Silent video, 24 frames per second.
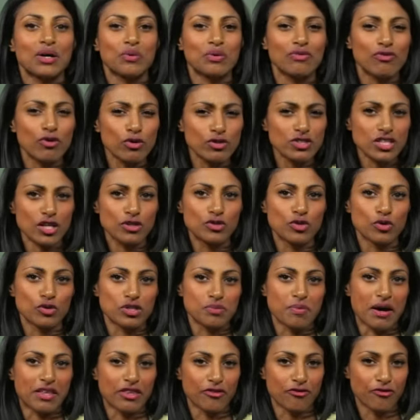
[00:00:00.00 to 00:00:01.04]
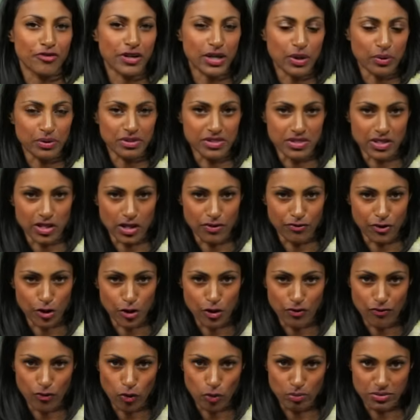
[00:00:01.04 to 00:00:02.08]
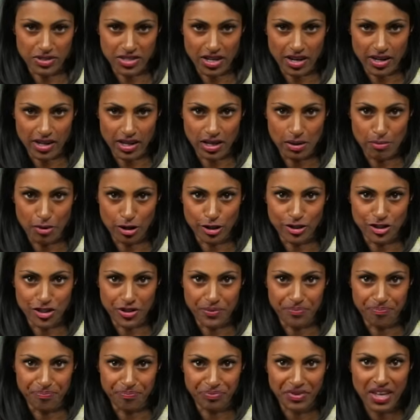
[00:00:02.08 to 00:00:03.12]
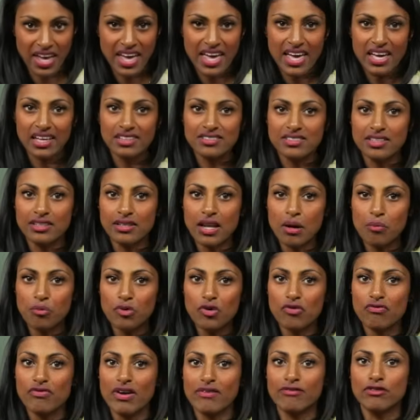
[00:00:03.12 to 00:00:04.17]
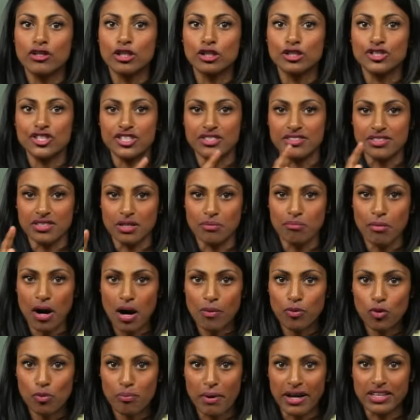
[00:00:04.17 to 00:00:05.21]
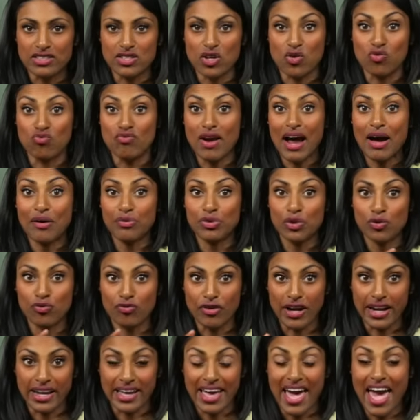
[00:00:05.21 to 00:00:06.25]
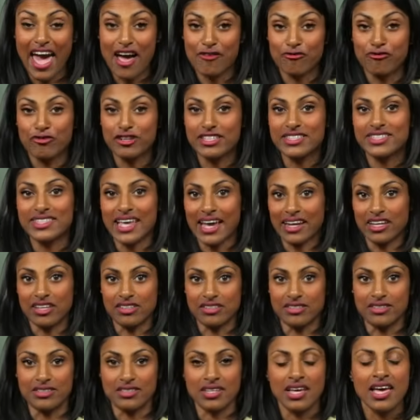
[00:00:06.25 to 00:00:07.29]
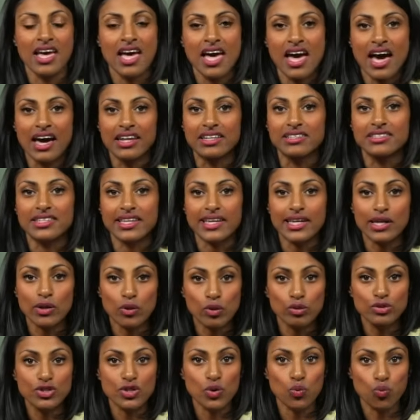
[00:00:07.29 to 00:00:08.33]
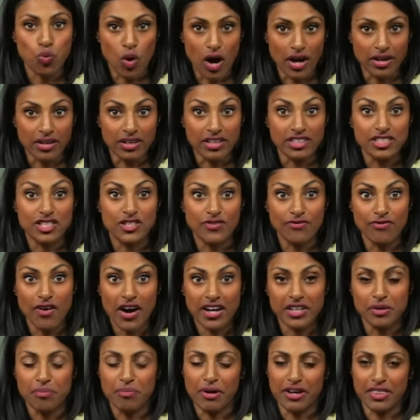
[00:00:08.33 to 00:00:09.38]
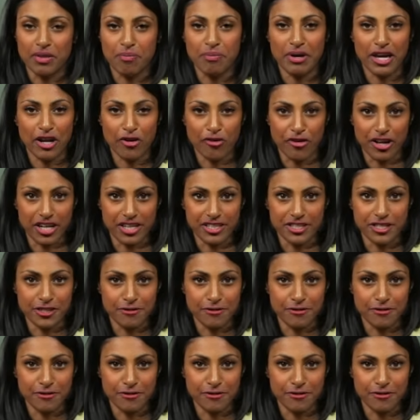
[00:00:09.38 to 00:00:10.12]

Now we've also talked about the frequency of uniform circular motion. It's the number of revolutions the marble makes around the ring every second, and it's equal to 1 divided by the period.